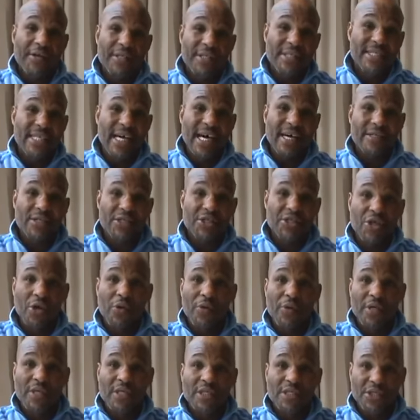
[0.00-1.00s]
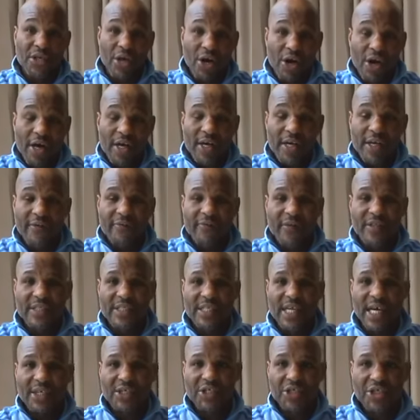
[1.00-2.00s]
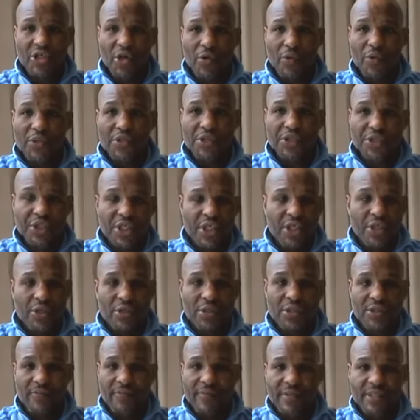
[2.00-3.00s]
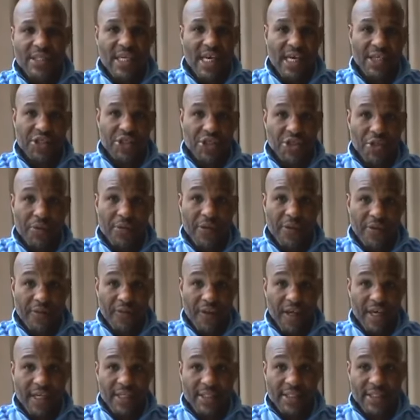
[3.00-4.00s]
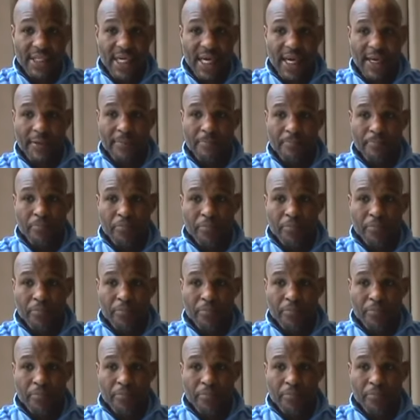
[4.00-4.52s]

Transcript: is not showing his heart, if he's not showing skills, if he's not showing the things that